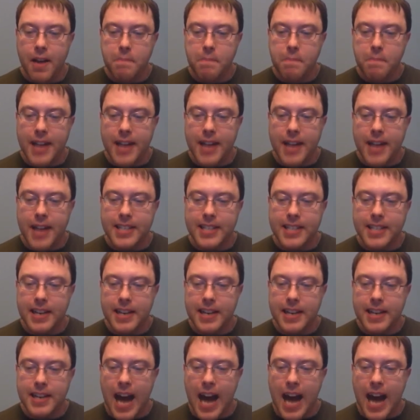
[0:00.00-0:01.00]
but
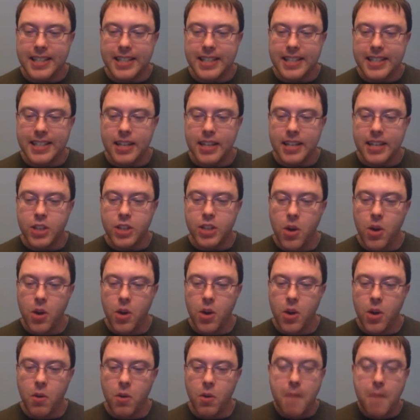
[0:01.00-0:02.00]
not
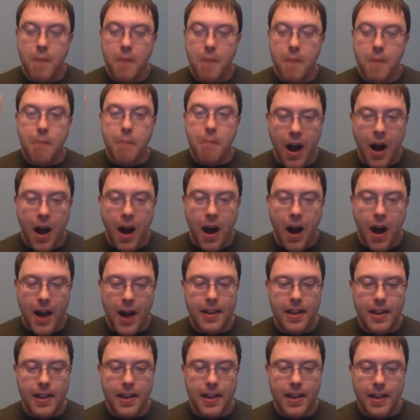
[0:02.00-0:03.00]
to pawn
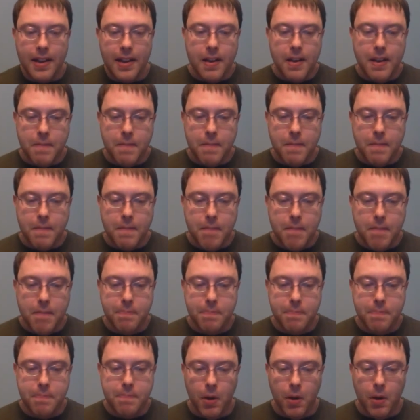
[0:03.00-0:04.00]

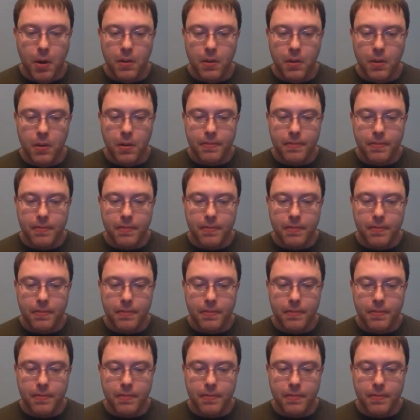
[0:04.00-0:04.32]
people.